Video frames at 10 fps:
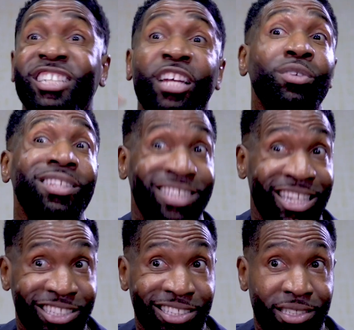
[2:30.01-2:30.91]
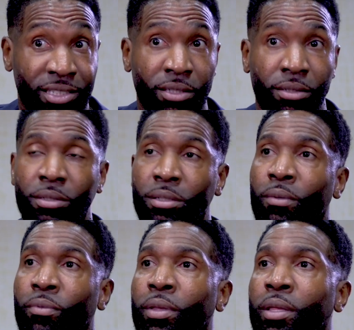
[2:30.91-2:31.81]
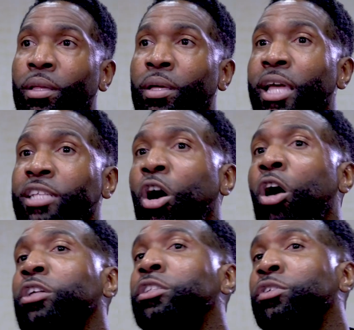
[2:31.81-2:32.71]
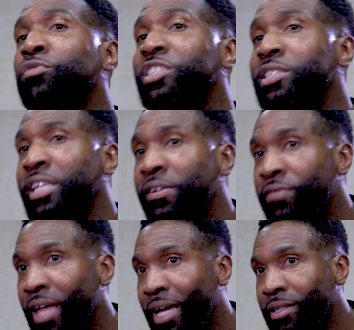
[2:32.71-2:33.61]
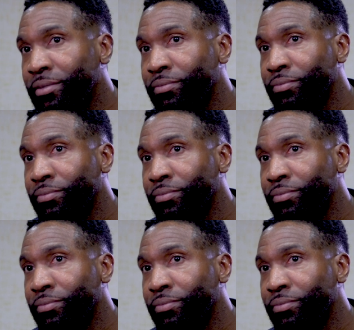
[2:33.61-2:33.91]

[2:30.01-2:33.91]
generalizations, it's harder to receive that